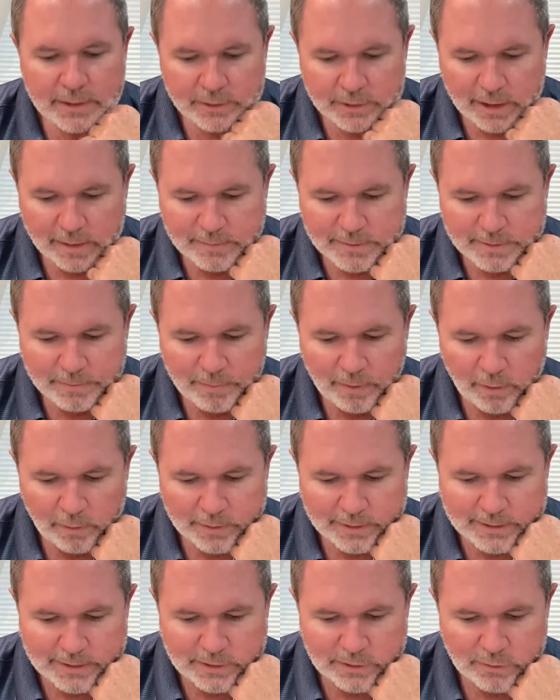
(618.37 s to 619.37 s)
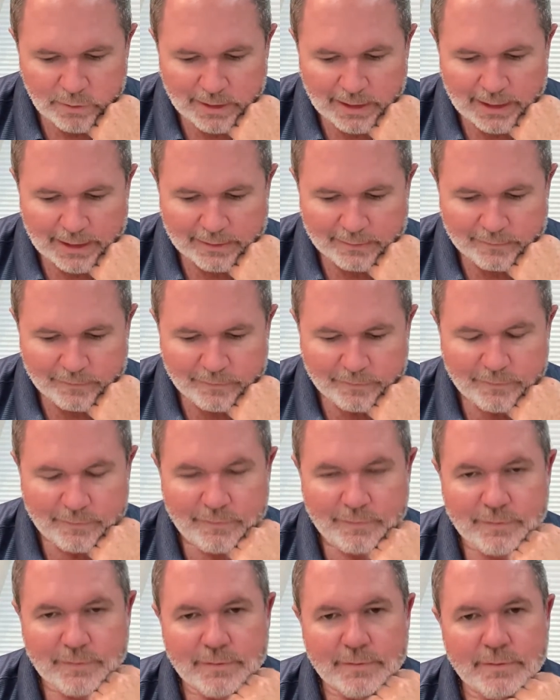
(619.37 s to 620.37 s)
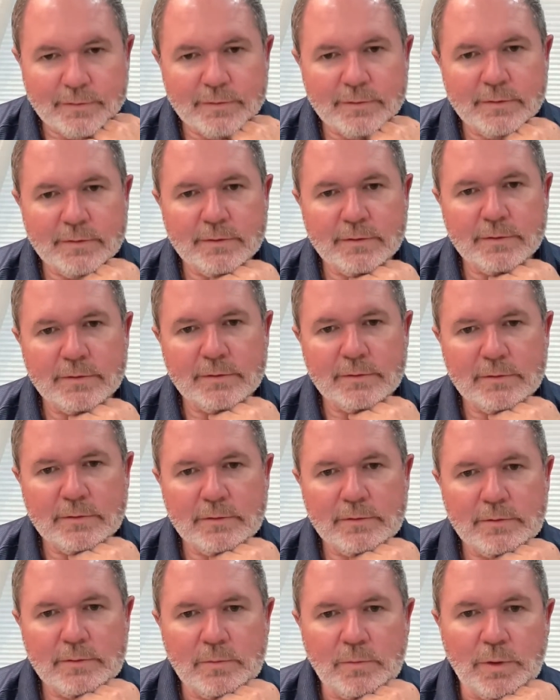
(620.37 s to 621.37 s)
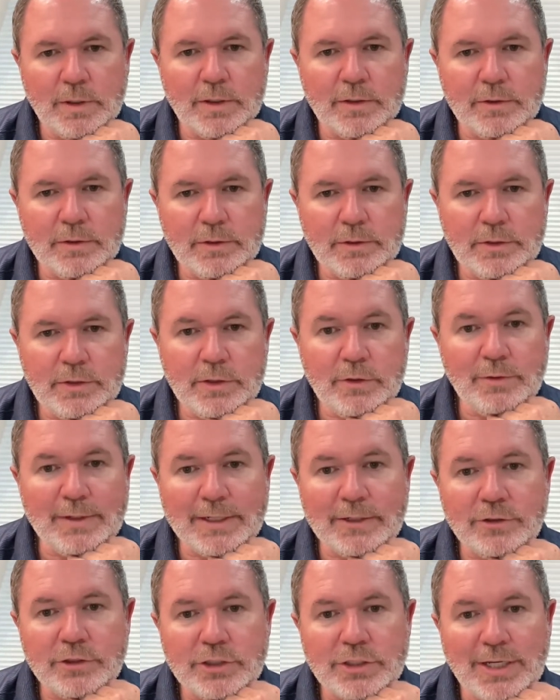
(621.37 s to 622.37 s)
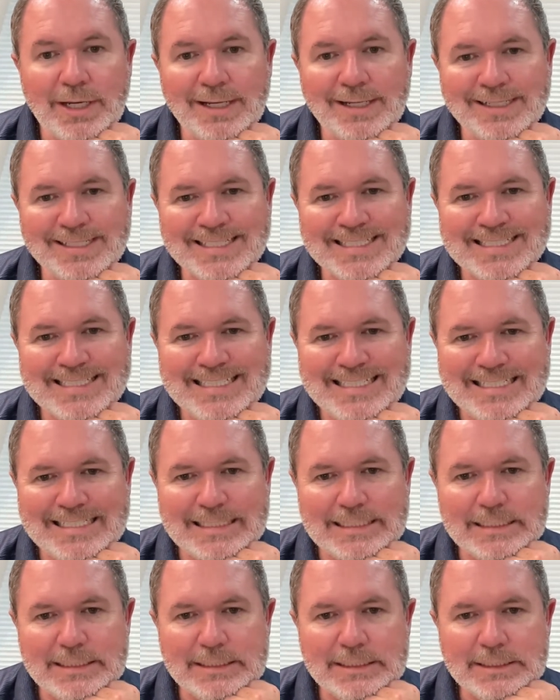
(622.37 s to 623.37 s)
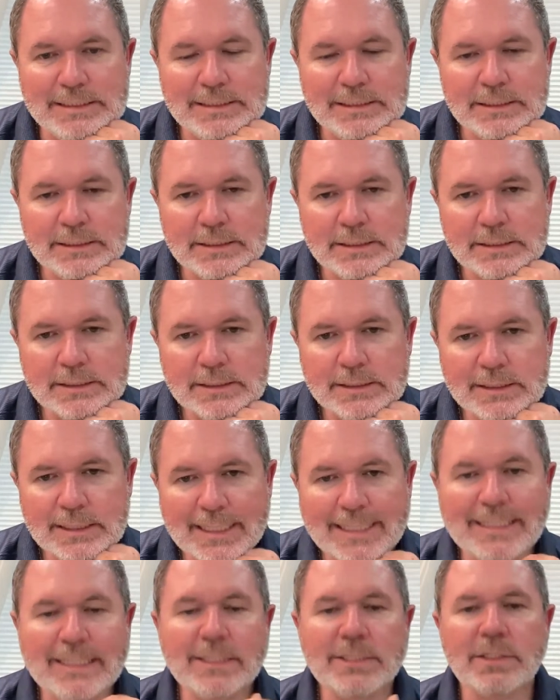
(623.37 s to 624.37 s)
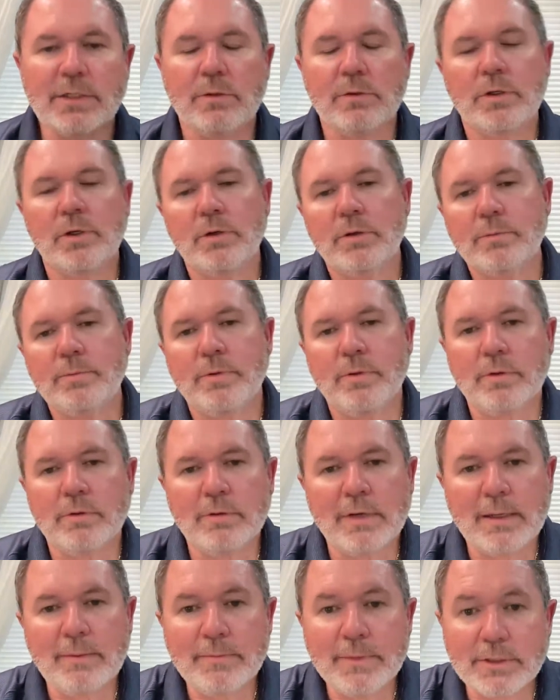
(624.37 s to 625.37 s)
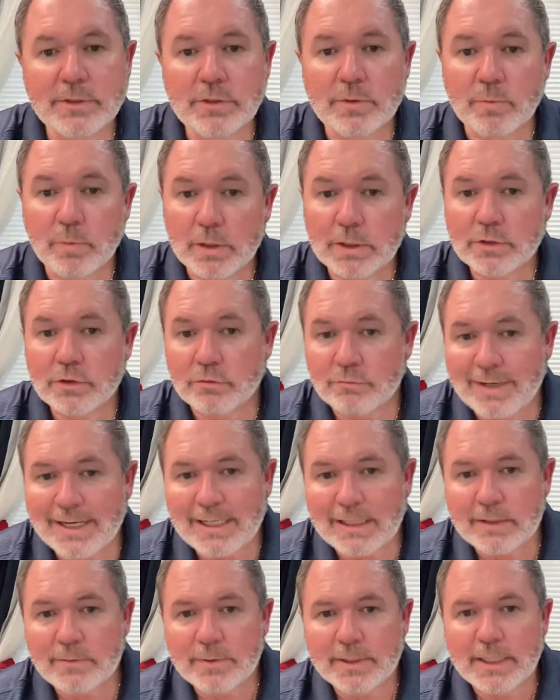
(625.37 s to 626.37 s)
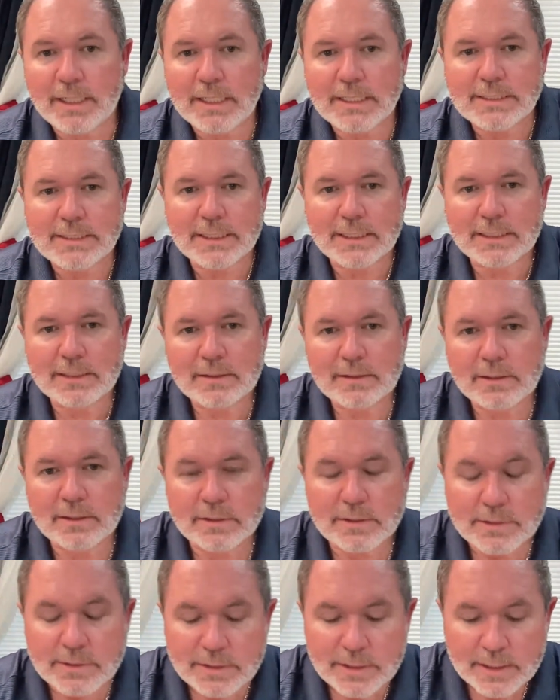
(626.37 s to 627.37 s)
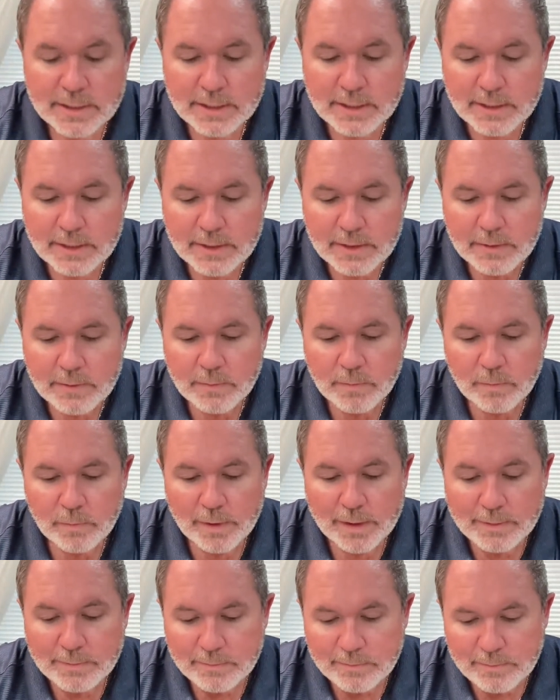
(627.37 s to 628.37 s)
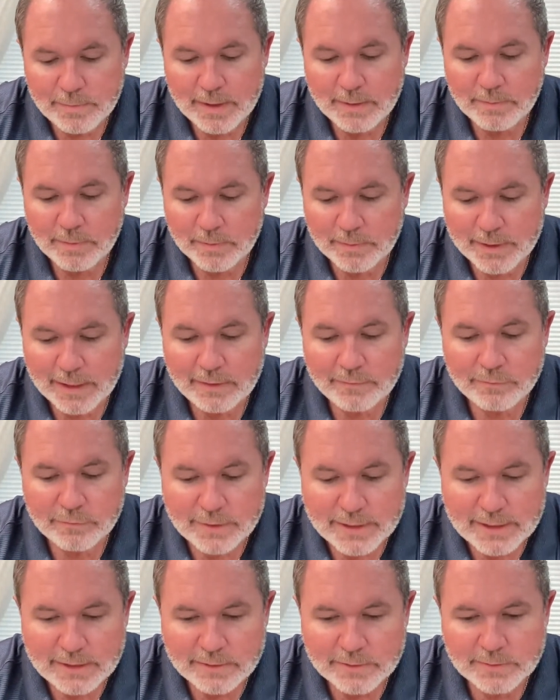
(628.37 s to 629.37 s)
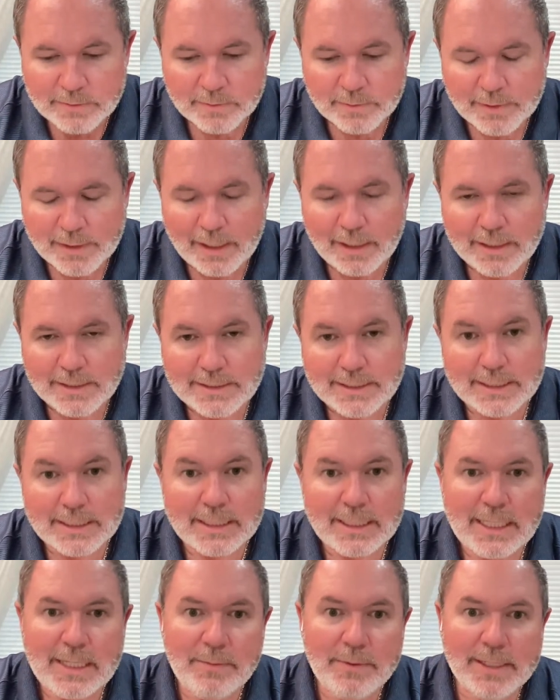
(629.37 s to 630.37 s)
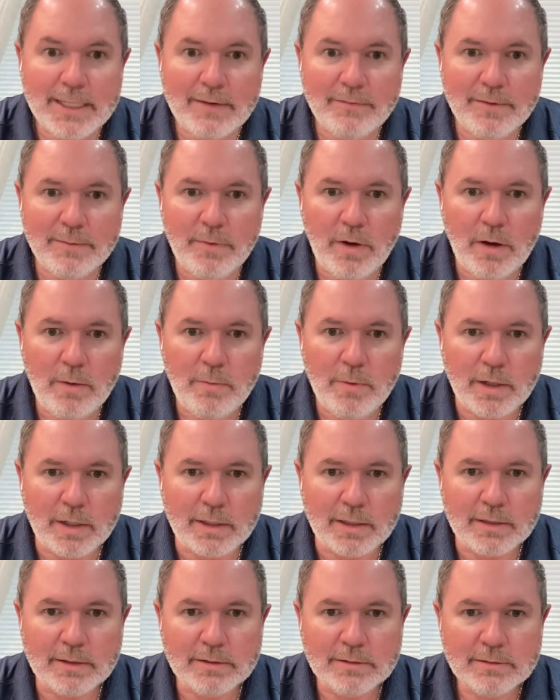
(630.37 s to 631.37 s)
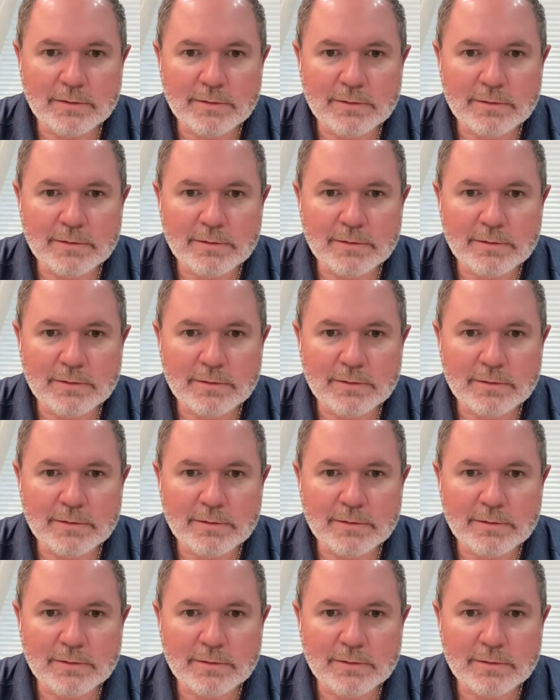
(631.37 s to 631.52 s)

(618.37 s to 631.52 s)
There comes a point in your life where your inner child is needed. In the Soul Code program that you work directly with Isaac, because when people would have readings with Isaac, he would give them homework